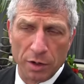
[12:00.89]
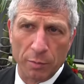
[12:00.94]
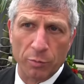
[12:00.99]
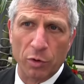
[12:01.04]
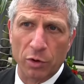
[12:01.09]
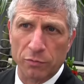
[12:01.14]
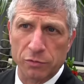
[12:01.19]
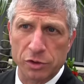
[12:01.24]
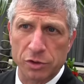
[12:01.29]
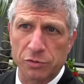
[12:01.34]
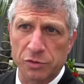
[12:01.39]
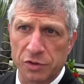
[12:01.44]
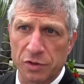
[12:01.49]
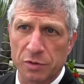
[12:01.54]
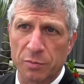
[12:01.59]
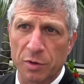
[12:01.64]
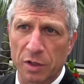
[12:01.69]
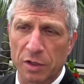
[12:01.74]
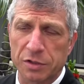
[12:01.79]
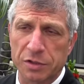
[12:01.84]
number of Jews in
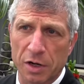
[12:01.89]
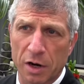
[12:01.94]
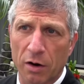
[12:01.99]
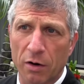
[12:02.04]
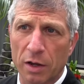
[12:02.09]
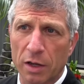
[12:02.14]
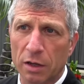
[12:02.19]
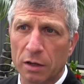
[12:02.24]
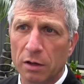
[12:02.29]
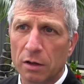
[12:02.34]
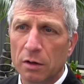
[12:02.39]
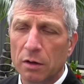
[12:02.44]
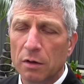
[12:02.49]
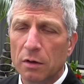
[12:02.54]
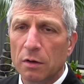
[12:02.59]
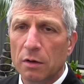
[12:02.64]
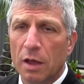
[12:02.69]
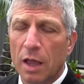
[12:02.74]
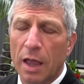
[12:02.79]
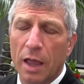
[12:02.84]
the military,
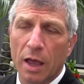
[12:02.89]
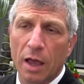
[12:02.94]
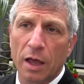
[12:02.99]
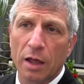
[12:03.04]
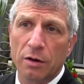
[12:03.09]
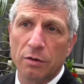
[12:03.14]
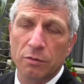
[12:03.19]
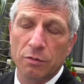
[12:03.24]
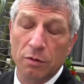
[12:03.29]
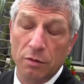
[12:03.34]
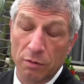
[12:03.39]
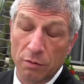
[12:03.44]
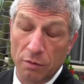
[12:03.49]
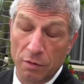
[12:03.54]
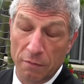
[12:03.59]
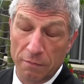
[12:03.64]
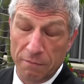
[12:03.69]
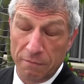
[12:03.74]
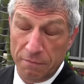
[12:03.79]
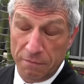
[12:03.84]
and
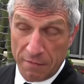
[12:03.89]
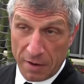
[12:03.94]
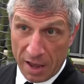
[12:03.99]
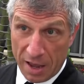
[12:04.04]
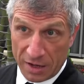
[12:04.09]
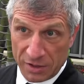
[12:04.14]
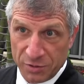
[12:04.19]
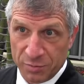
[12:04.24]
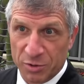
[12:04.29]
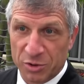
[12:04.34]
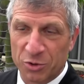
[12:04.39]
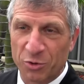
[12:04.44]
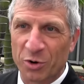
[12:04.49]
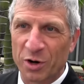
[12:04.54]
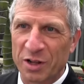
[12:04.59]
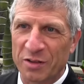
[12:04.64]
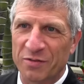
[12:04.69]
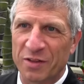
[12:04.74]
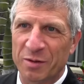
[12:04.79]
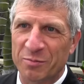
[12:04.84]
the vast
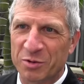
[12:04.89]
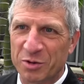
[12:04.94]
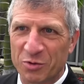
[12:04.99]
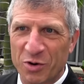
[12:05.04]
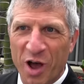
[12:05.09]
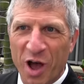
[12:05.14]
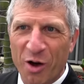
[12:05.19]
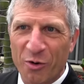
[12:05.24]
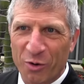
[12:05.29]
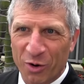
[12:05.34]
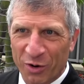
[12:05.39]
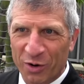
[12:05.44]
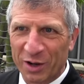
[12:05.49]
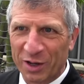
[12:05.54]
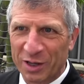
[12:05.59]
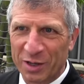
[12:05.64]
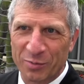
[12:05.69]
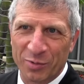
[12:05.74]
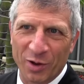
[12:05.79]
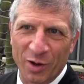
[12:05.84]
majority of them do not wear a
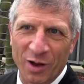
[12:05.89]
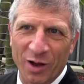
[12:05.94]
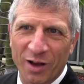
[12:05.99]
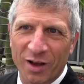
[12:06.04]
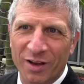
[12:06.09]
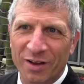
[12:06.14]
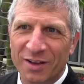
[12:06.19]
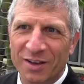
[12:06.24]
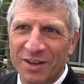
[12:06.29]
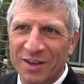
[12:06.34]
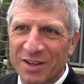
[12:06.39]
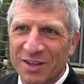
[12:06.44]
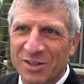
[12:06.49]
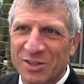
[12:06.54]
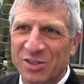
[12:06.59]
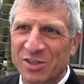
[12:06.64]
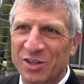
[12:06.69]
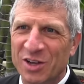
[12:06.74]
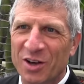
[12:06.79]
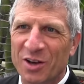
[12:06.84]
kippah.
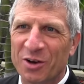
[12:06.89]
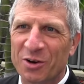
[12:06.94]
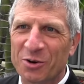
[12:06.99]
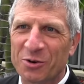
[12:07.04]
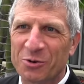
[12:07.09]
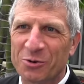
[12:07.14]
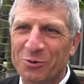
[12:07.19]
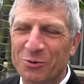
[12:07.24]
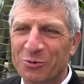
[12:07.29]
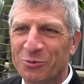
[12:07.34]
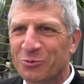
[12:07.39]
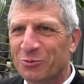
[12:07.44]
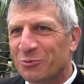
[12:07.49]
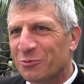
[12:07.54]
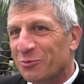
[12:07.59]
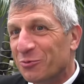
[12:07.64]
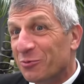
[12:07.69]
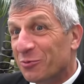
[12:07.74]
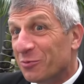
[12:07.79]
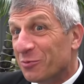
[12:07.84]
So,
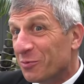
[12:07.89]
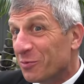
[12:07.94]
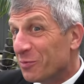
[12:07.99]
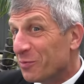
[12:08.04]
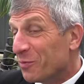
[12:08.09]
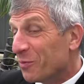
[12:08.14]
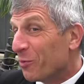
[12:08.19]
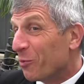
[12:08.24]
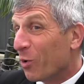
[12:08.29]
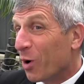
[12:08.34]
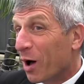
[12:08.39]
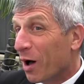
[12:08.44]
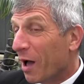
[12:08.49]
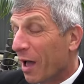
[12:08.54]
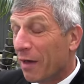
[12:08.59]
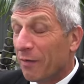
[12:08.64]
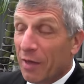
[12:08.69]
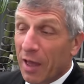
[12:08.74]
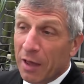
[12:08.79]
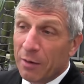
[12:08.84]
well,
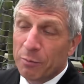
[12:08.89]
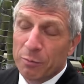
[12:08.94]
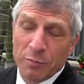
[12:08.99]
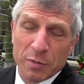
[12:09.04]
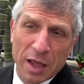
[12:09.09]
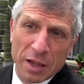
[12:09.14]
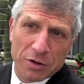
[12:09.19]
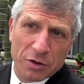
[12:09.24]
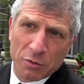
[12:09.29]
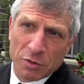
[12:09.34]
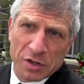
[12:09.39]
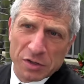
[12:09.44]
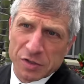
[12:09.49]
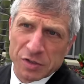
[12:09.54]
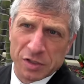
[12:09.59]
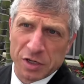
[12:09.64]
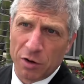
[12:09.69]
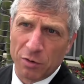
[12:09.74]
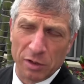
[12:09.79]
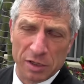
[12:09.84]
and don't
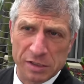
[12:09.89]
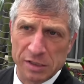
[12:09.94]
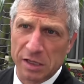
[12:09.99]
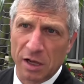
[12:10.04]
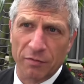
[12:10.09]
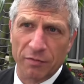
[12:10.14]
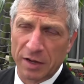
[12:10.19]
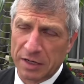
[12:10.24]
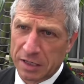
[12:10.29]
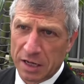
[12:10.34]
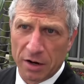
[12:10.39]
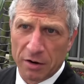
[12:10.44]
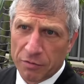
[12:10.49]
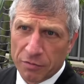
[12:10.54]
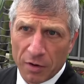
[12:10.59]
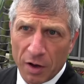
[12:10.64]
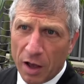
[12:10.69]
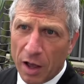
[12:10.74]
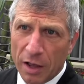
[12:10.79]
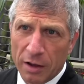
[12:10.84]
necessarily
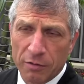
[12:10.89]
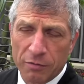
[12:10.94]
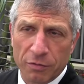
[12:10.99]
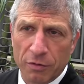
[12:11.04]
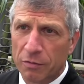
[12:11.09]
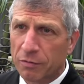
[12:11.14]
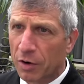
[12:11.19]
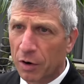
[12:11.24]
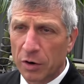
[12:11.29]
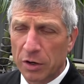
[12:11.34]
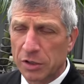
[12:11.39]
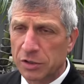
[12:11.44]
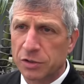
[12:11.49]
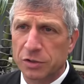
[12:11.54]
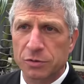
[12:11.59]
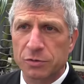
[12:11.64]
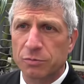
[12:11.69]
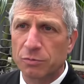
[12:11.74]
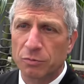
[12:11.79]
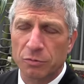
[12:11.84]
self-identify for
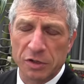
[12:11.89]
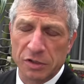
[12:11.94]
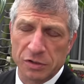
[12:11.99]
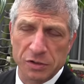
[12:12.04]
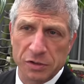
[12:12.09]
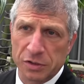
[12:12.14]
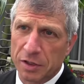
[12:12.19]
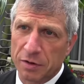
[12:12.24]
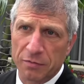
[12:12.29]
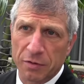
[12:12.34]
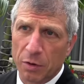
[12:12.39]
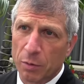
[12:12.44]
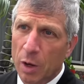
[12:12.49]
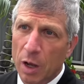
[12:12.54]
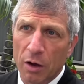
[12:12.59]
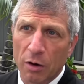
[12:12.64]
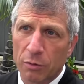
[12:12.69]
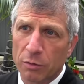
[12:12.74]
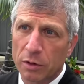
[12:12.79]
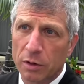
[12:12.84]
various reasons of their
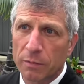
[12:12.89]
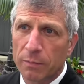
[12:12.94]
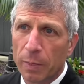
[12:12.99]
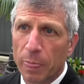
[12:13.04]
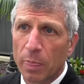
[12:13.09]
own.